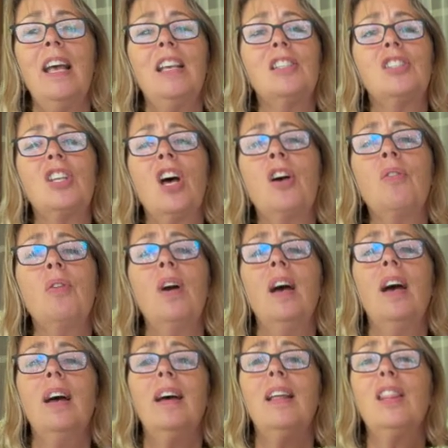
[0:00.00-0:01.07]
So
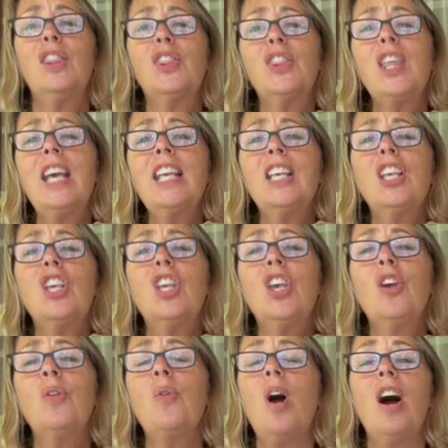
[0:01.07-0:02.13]
thank you.